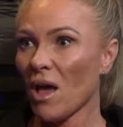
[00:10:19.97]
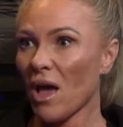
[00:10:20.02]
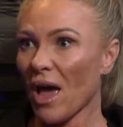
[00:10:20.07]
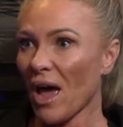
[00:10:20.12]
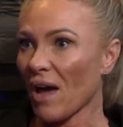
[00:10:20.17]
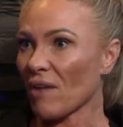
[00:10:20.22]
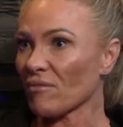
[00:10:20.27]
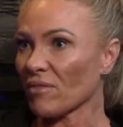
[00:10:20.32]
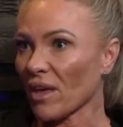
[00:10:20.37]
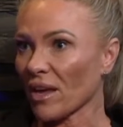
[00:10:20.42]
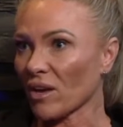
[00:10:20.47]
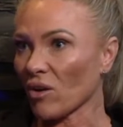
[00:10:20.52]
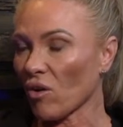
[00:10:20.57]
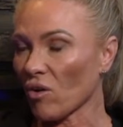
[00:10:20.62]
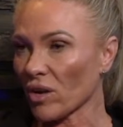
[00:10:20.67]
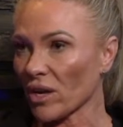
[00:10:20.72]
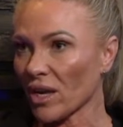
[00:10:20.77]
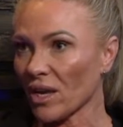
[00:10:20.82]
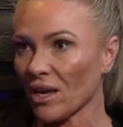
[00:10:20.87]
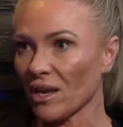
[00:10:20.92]
Have they
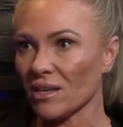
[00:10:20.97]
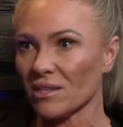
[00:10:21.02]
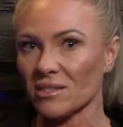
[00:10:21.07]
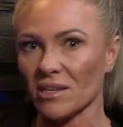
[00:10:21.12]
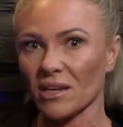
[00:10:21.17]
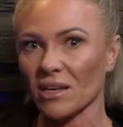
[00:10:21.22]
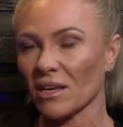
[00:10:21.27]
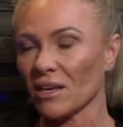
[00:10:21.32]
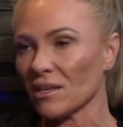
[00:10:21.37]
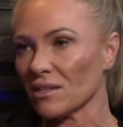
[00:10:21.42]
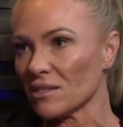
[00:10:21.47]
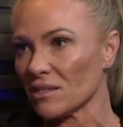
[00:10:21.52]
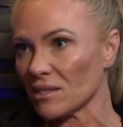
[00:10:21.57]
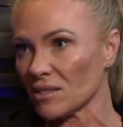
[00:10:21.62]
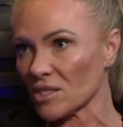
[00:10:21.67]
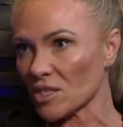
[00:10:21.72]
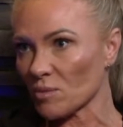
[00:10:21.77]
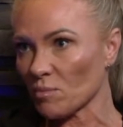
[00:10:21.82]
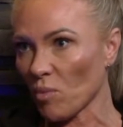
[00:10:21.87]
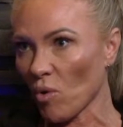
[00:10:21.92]
got kids? Are kids
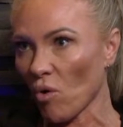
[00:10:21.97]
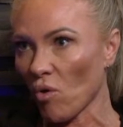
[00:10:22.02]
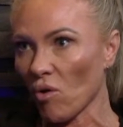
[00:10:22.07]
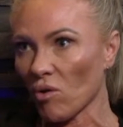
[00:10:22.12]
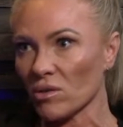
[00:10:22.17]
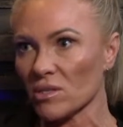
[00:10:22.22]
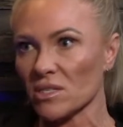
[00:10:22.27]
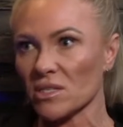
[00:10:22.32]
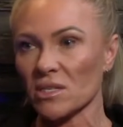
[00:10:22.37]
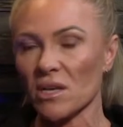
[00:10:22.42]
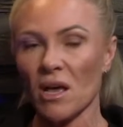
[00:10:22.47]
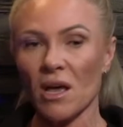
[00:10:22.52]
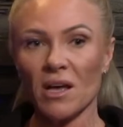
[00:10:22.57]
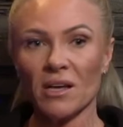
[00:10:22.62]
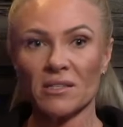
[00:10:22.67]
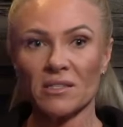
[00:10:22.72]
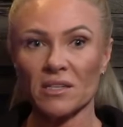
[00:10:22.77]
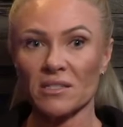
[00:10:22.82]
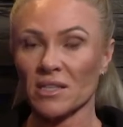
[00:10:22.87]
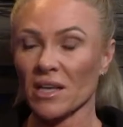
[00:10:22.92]
in sports?
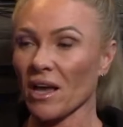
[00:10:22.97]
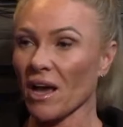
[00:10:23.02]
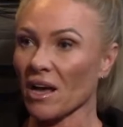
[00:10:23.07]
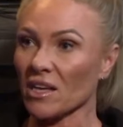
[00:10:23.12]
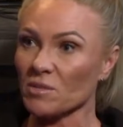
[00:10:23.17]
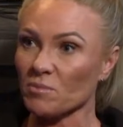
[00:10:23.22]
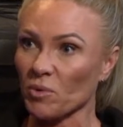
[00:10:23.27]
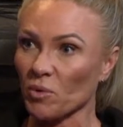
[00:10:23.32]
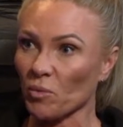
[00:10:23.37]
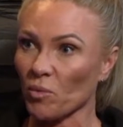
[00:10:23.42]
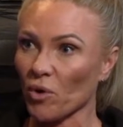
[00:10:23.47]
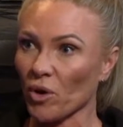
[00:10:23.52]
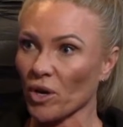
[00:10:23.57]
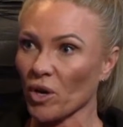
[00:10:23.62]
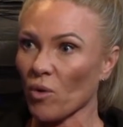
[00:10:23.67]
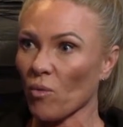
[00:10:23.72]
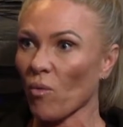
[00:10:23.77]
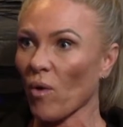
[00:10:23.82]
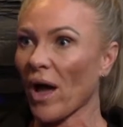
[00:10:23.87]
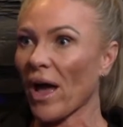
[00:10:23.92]
Does their husband
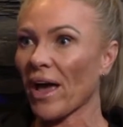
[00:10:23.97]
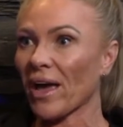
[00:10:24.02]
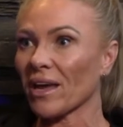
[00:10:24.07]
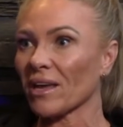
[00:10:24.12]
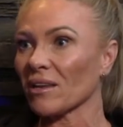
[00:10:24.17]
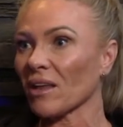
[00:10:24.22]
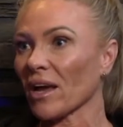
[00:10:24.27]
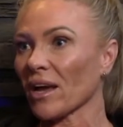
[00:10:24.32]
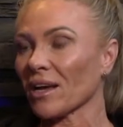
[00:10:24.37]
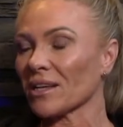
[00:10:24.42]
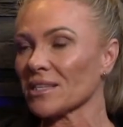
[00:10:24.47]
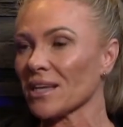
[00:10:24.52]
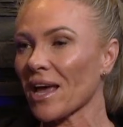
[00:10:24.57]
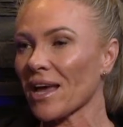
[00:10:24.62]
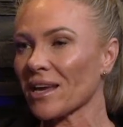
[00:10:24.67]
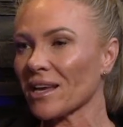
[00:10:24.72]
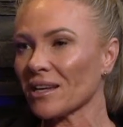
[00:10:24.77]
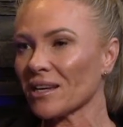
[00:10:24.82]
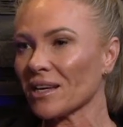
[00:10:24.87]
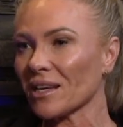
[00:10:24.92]
work away? Like, I
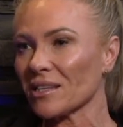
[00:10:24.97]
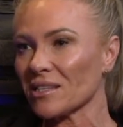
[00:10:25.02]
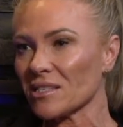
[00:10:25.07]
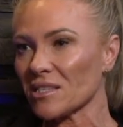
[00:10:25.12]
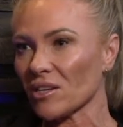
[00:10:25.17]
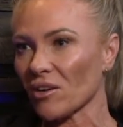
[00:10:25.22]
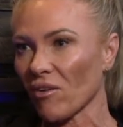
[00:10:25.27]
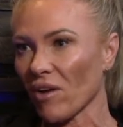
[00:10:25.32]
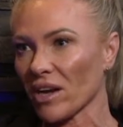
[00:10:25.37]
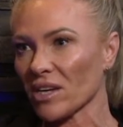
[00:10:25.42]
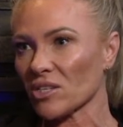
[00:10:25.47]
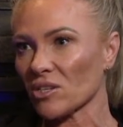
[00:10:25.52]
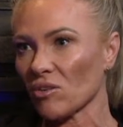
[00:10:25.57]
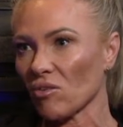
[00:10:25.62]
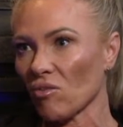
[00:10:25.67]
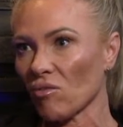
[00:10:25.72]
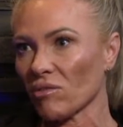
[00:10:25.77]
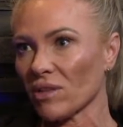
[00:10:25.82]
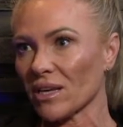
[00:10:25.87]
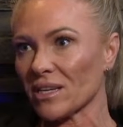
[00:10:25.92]
take into consideration
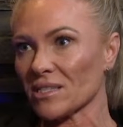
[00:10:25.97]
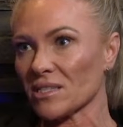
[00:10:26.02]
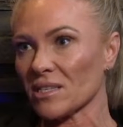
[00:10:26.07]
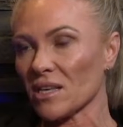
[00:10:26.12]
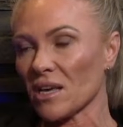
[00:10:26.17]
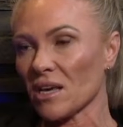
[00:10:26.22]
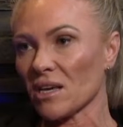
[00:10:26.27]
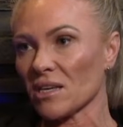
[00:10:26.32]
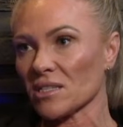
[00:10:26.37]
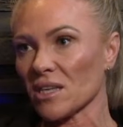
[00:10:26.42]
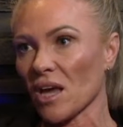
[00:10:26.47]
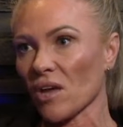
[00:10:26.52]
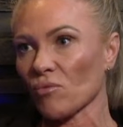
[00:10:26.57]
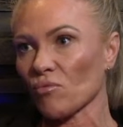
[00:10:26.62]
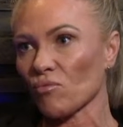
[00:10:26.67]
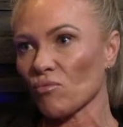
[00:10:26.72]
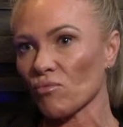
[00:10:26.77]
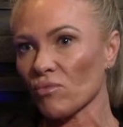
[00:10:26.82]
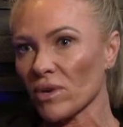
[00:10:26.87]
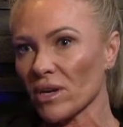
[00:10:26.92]
all these things
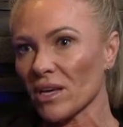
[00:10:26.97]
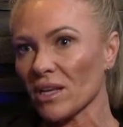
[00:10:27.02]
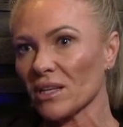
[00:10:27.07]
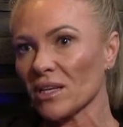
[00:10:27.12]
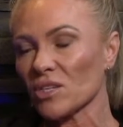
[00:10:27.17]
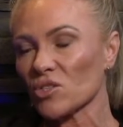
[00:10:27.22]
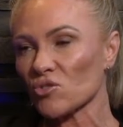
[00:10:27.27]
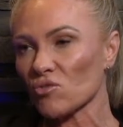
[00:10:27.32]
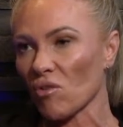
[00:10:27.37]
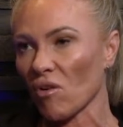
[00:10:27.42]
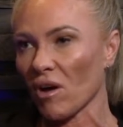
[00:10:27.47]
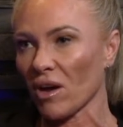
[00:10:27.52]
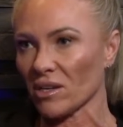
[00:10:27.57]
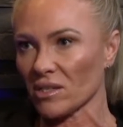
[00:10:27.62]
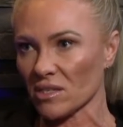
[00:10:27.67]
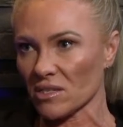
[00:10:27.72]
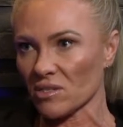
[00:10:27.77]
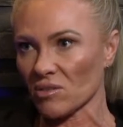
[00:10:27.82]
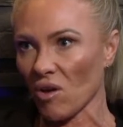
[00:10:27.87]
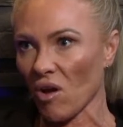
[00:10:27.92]
and really try and
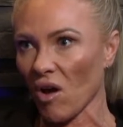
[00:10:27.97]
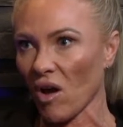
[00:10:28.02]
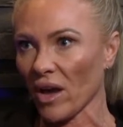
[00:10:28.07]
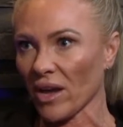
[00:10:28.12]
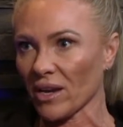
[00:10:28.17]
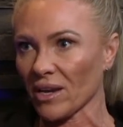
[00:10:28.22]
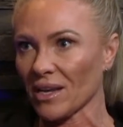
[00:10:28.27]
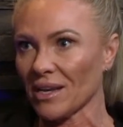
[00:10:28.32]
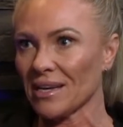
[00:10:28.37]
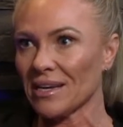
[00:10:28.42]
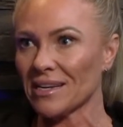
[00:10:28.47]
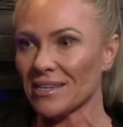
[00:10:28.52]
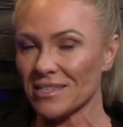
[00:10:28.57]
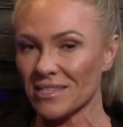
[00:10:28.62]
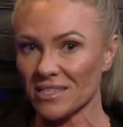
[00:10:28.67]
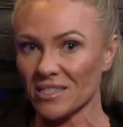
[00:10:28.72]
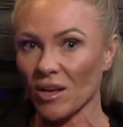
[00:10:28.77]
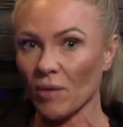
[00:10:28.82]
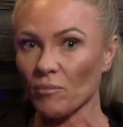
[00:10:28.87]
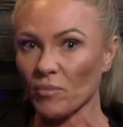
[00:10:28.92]
design
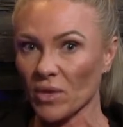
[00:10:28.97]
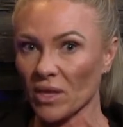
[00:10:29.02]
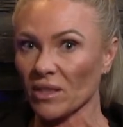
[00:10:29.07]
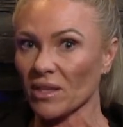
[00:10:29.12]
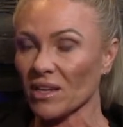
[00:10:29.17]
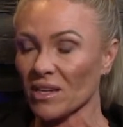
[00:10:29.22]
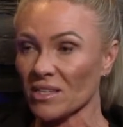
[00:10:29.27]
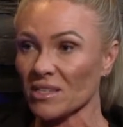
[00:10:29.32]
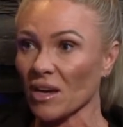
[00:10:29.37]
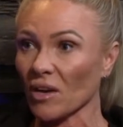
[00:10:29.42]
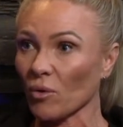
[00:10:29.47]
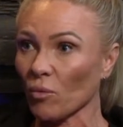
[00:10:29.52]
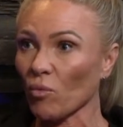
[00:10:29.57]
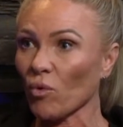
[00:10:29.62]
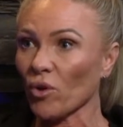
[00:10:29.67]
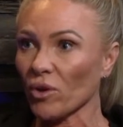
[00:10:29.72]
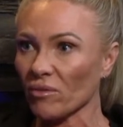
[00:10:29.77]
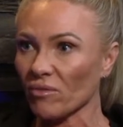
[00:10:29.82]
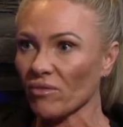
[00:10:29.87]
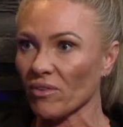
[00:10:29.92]
something that is going to
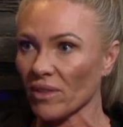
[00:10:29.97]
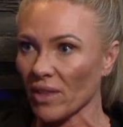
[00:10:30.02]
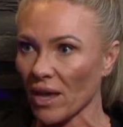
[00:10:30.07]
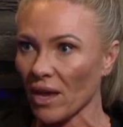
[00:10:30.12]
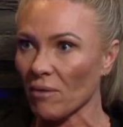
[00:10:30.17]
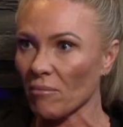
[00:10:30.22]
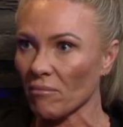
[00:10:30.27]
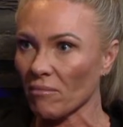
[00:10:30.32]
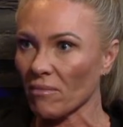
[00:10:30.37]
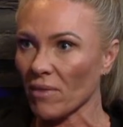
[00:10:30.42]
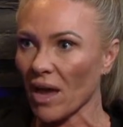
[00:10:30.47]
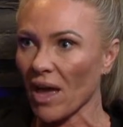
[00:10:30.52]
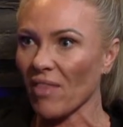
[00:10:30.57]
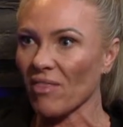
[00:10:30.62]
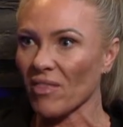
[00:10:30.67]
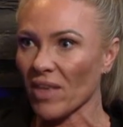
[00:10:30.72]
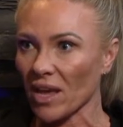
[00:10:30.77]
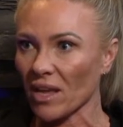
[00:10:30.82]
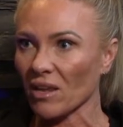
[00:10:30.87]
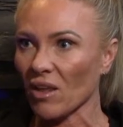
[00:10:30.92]
work for them
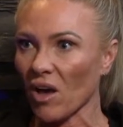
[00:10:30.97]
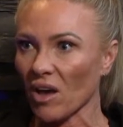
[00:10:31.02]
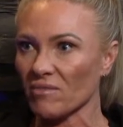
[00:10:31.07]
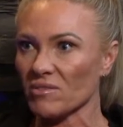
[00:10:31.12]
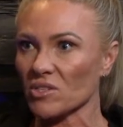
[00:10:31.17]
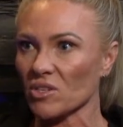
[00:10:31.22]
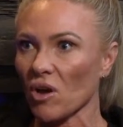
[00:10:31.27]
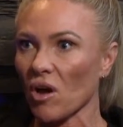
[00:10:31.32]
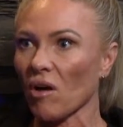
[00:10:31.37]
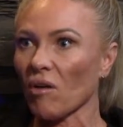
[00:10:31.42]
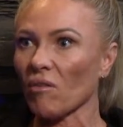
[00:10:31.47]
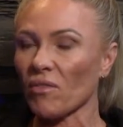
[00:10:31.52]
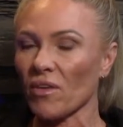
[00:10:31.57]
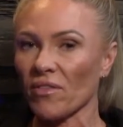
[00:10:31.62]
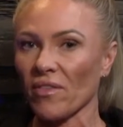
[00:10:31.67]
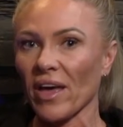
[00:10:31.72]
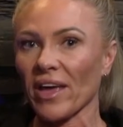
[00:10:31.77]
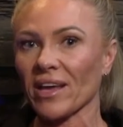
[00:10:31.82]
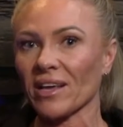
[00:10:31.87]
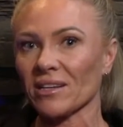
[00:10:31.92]
and their lifestyle that
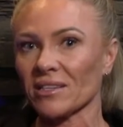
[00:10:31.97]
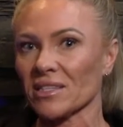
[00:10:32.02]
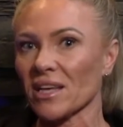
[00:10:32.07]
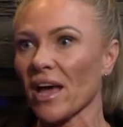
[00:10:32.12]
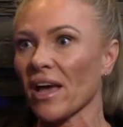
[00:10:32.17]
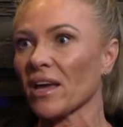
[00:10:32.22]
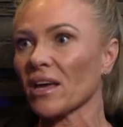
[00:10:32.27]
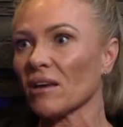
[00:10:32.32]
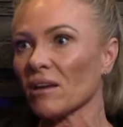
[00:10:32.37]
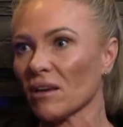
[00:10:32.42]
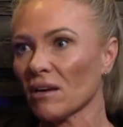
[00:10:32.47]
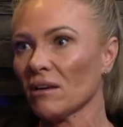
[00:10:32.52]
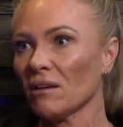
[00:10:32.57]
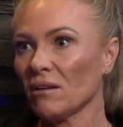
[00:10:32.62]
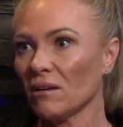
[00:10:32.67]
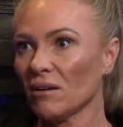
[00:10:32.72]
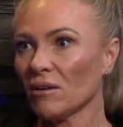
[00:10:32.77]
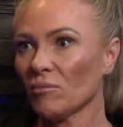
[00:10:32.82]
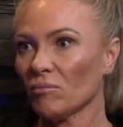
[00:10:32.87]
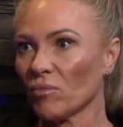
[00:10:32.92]
they can take
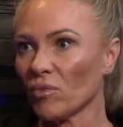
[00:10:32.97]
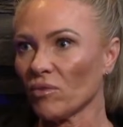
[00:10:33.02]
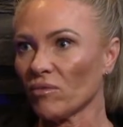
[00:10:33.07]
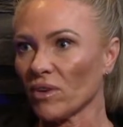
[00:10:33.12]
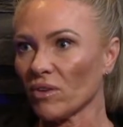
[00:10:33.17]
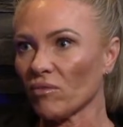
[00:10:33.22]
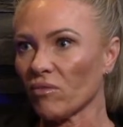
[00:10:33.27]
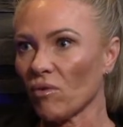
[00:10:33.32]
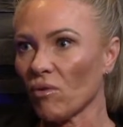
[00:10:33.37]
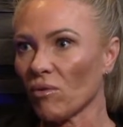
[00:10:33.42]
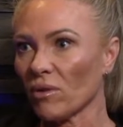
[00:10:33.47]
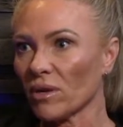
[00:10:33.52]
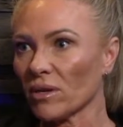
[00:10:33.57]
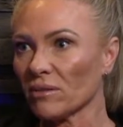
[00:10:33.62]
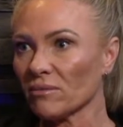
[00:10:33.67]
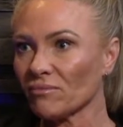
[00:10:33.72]
moving forward.